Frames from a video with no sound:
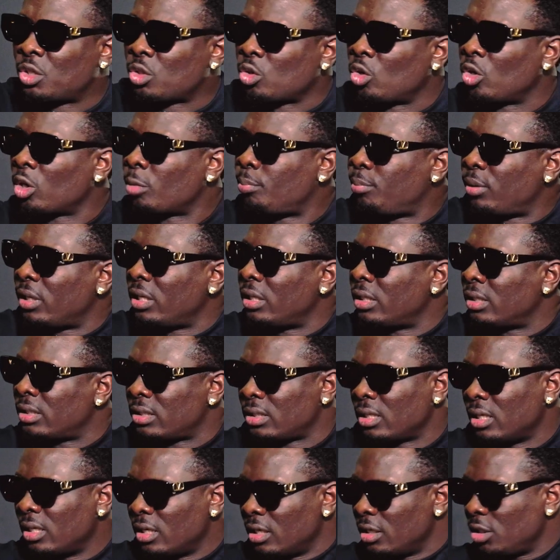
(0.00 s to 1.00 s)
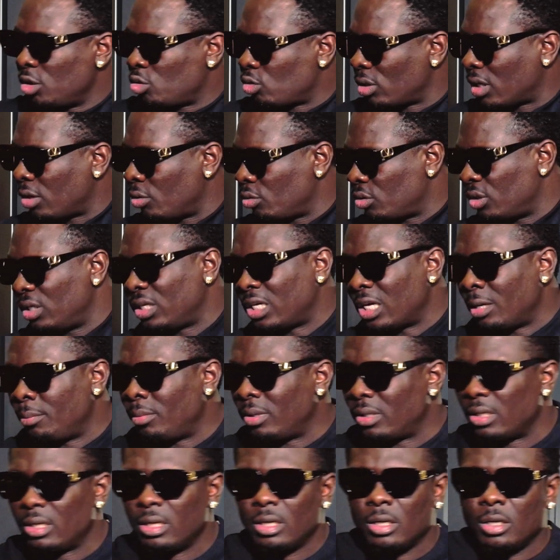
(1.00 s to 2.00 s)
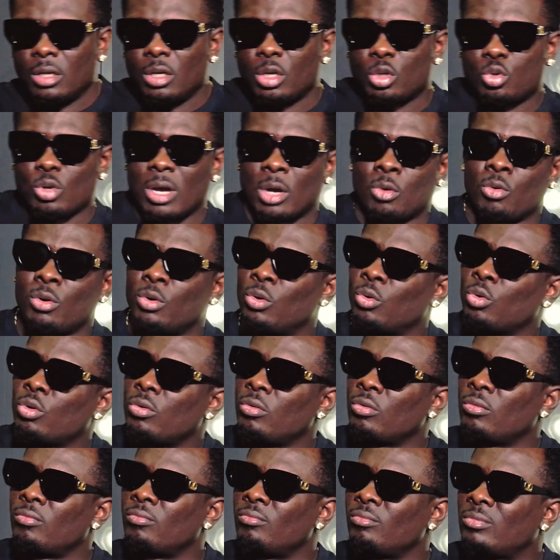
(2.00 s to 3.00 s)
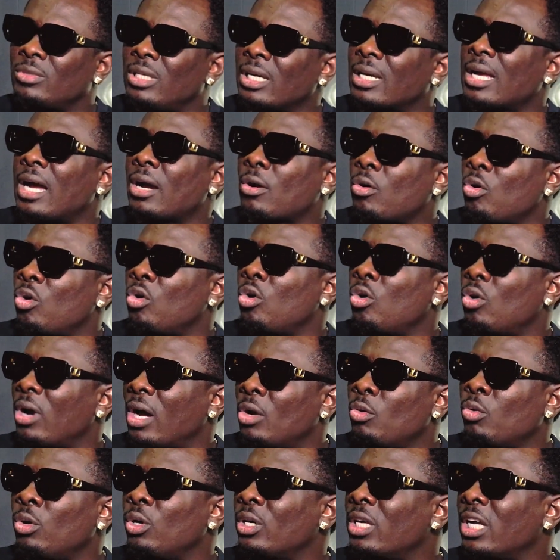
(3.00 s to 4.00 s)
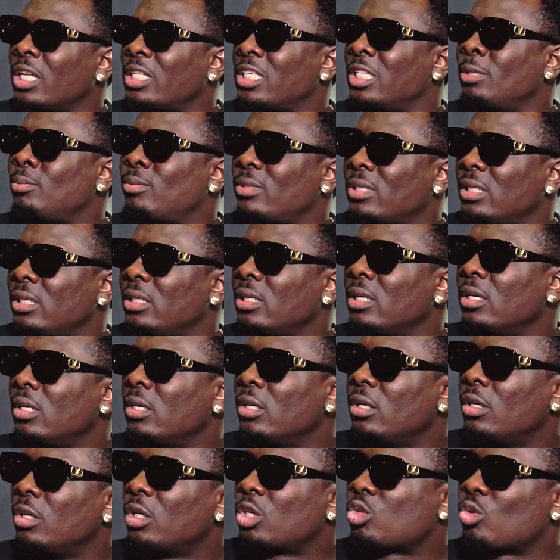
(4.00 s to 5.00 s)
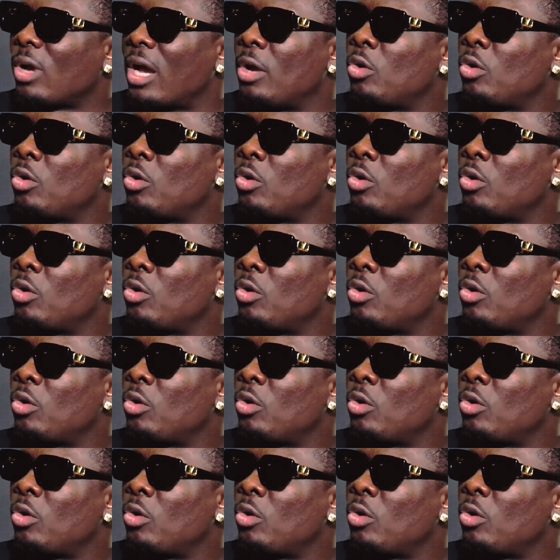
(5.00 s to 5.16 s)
song plays. This is what I would do, you get me? So I don't want to take alcohol. I don't want to get tipsy. So I